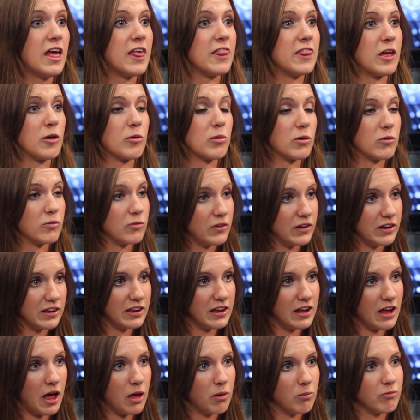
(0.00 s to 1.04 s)
They were
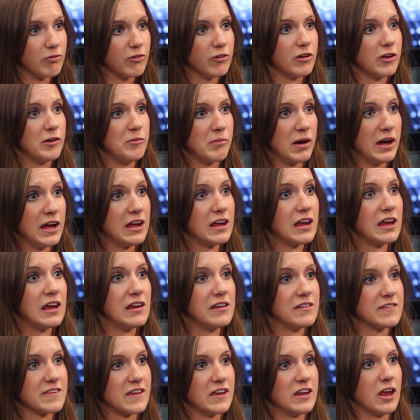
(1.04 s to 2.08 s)
really helpful in my
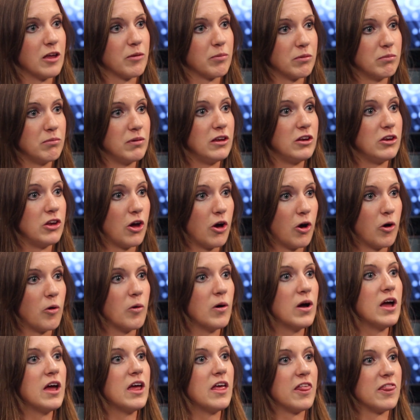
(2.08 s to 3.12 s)
case in helping me
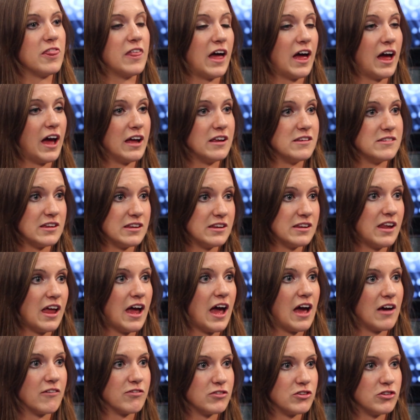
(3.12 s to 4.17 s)
know that I didn't
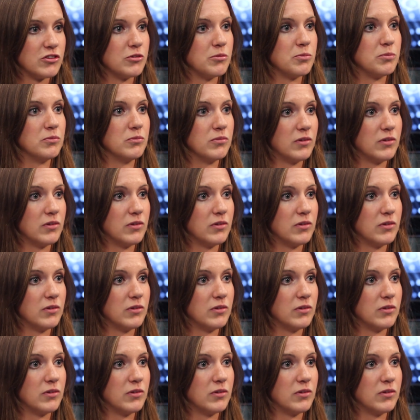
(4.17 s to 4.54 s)
have to